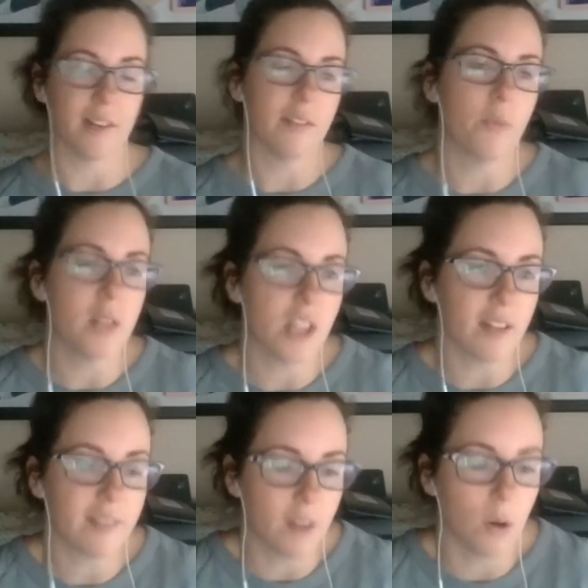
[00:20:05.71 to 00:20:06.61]
Because if we
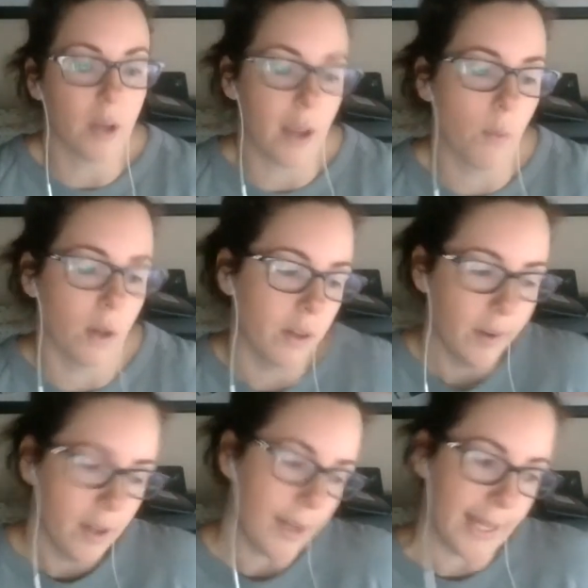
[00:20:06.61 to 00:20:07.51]
just go, okay, well,
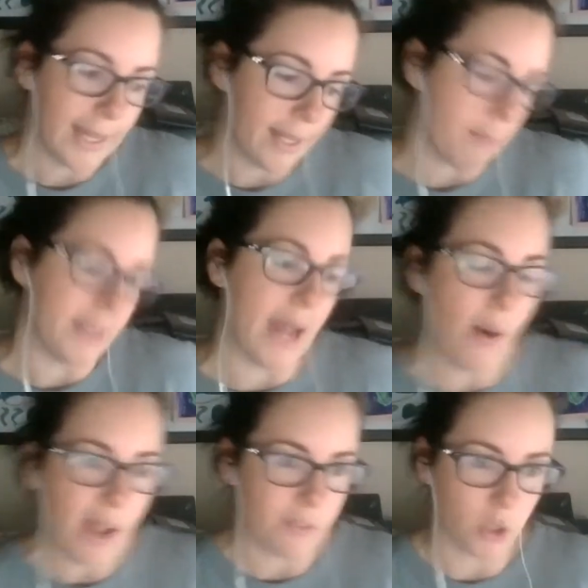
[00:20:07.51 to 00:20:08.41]
I hit it, but now
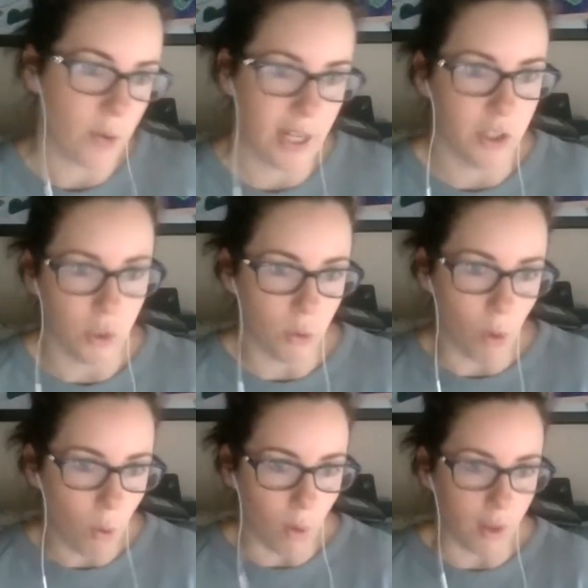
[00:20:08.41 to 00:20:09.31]
I have to create a new
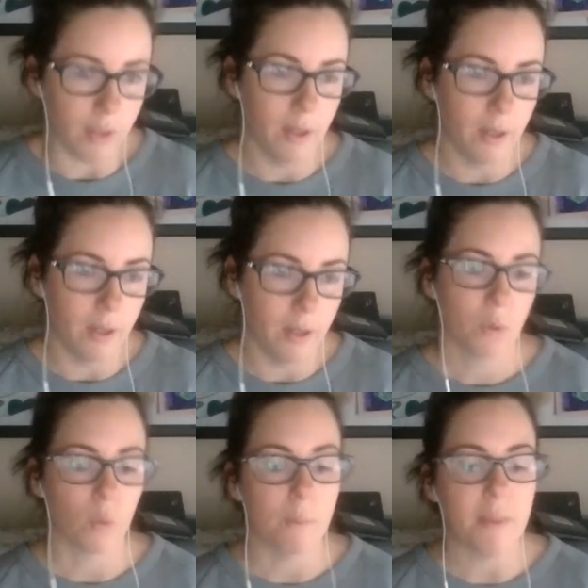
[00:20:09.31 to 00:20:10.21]
goal,
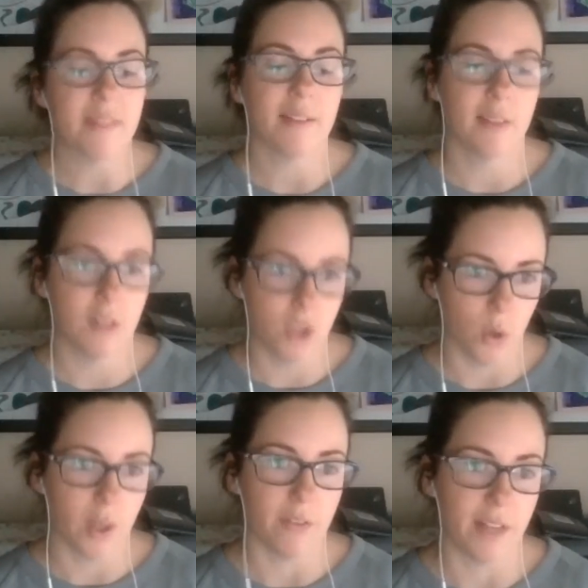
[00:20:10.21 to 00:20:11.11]
we're missing the
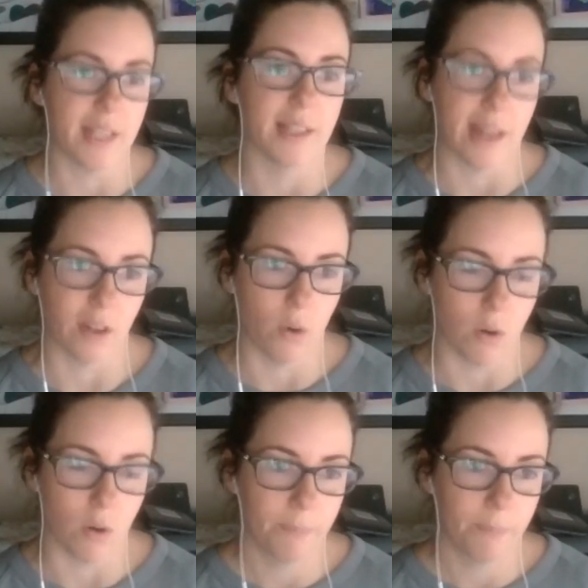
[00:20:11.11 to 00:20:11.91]
joy of hitting that goal.